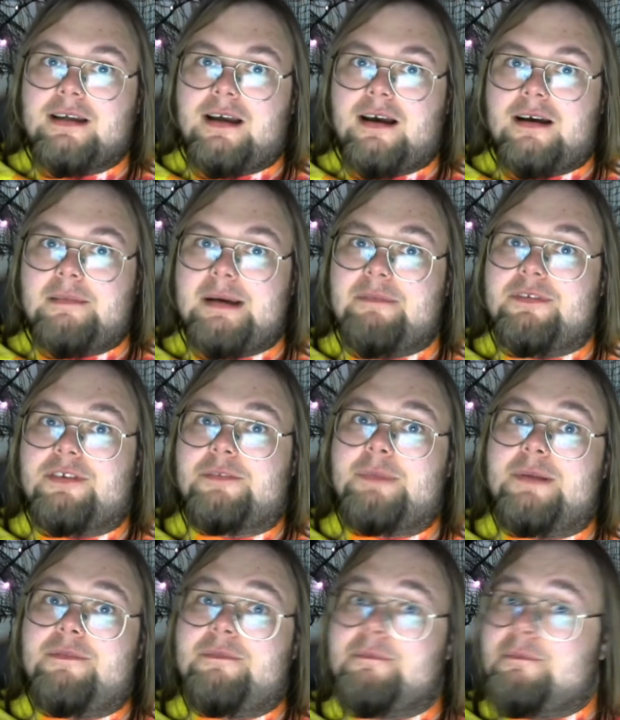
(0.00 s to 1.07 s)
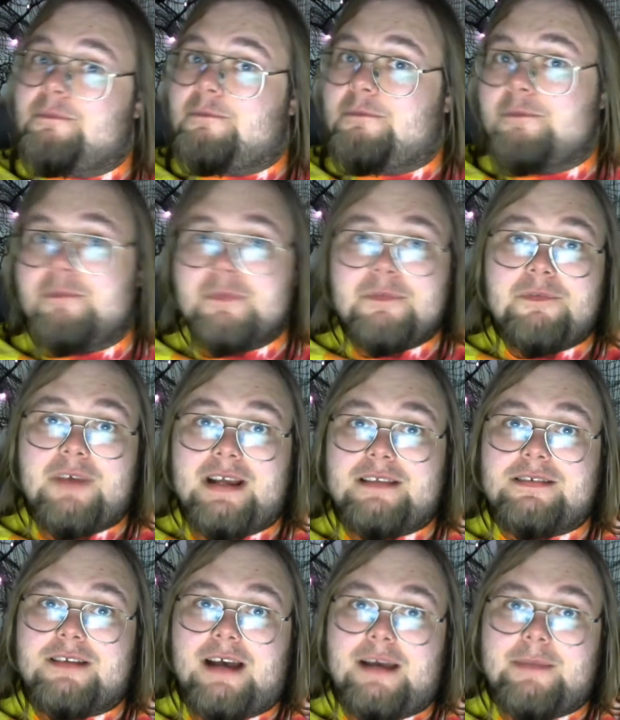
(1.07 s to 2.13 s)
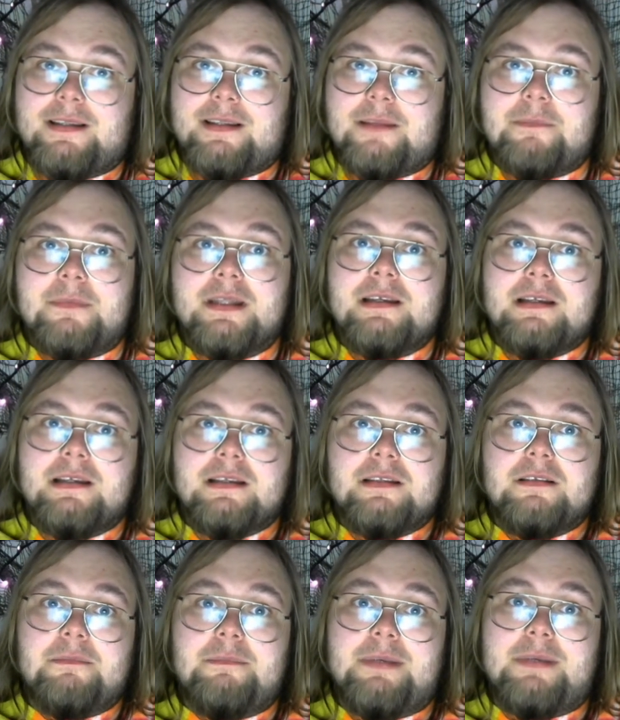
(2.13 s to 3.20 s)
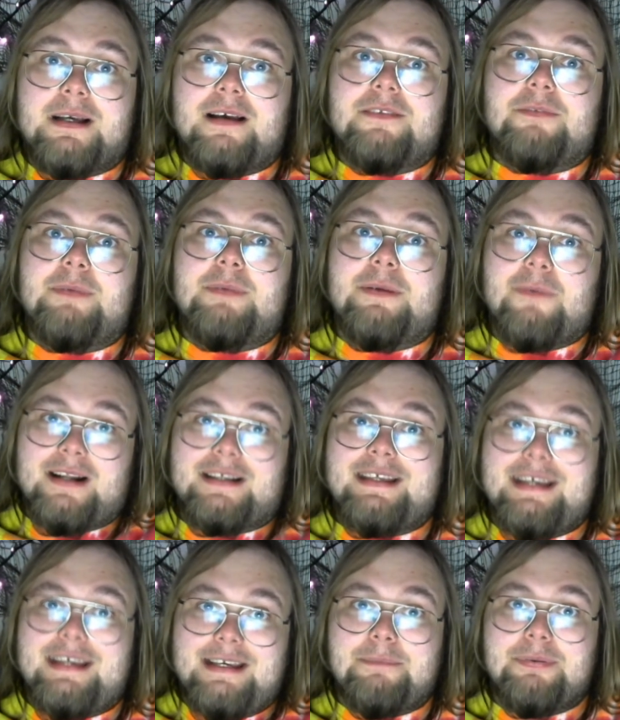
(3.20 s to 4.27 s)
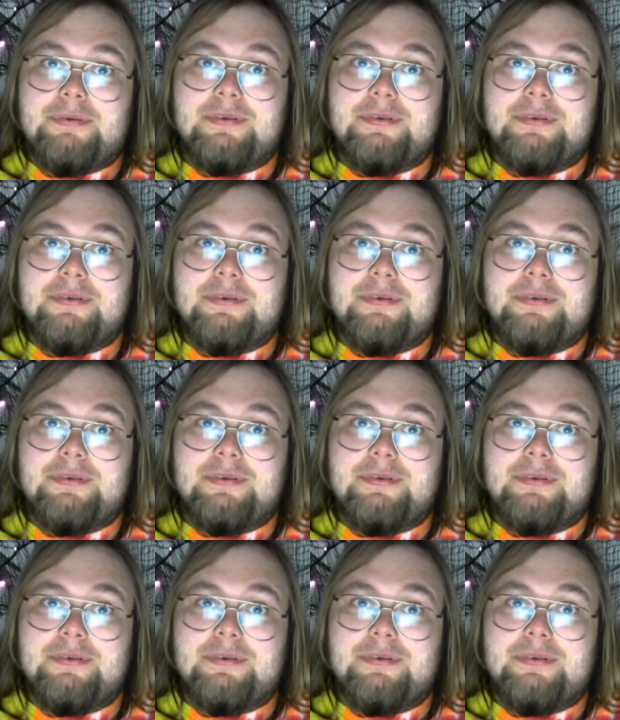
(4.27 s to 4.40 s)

I've just been FaceTiming them because we want to keep